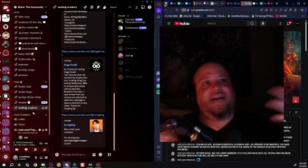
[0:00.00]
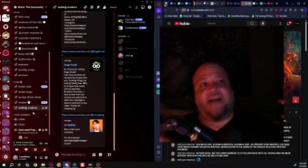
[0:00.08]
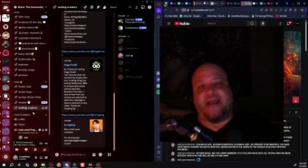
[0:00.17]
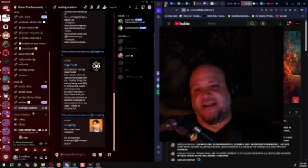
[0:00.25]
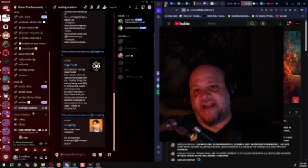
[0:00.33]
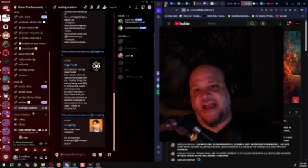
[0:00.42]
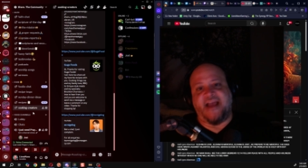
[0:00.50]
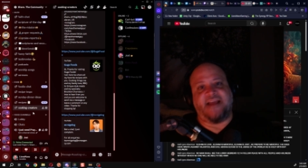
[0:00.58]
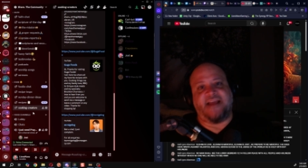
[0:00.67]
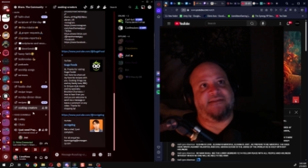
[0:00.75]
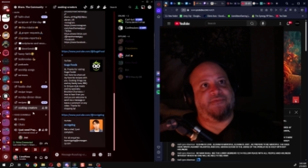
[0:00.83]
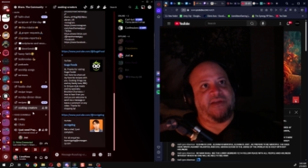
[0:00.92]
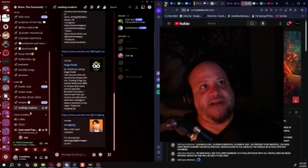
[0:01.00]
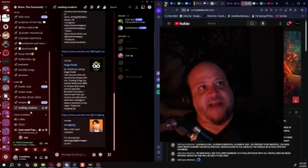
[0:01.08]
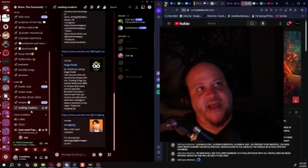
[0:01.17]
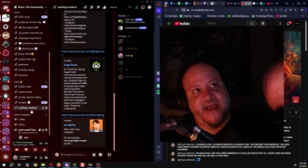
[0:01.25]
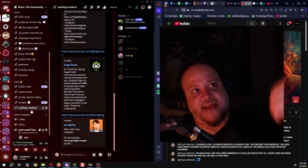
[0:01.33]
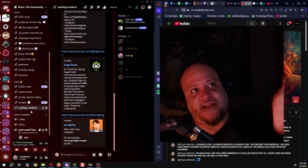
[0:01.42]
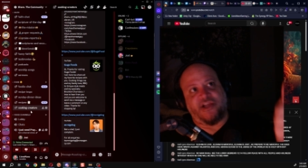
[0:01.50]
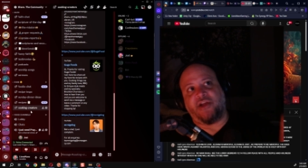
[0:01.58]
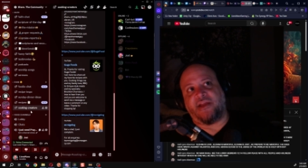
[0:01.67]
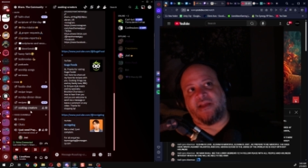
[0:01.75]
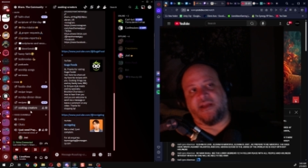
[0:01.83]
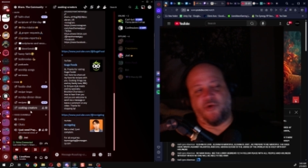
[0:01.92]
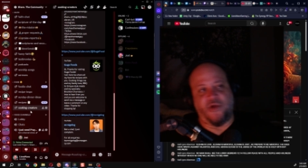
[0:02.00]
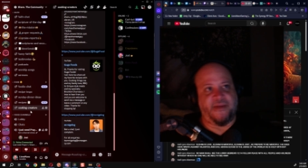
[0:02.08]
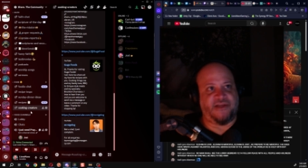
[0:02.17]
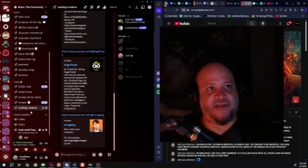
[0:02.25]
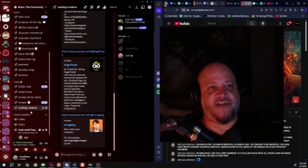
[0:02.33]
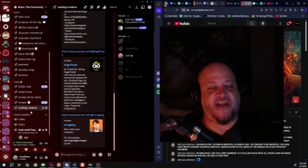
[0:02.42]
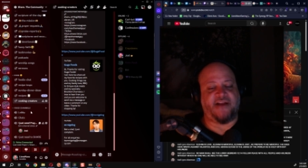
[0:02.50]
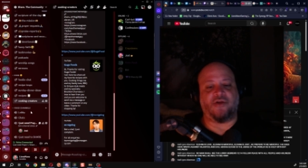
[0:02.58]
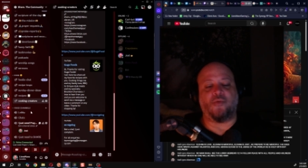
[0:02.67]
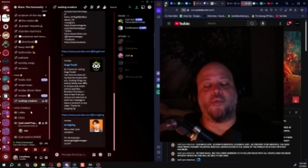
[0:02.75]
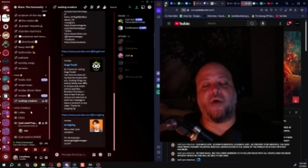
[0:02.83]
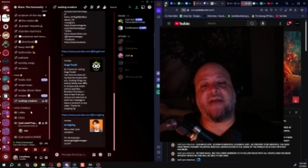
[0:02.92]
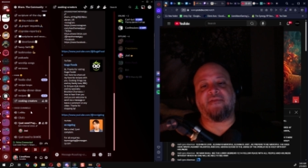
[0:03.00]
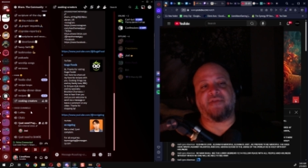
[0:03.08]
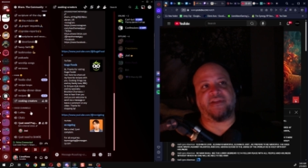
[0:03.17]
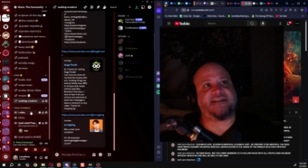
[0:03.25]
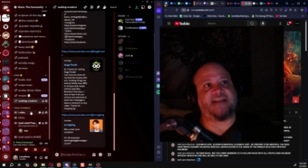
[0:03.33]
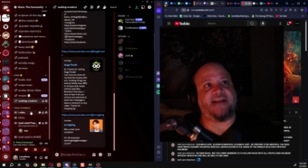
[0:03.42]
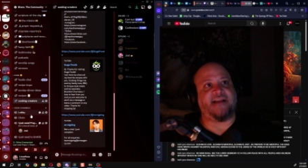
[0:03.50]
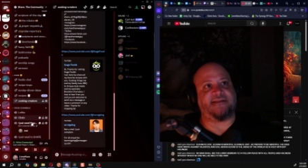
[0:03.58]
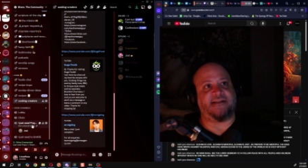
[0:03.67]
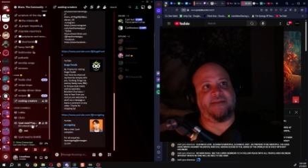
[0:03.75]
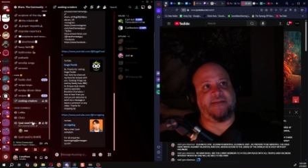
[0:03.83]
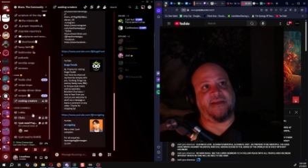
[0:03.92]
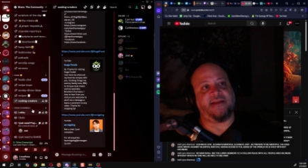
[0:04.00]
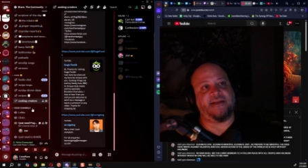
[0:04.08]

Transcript: We can add a cooking equipment channel, whatever, the sky's the limit.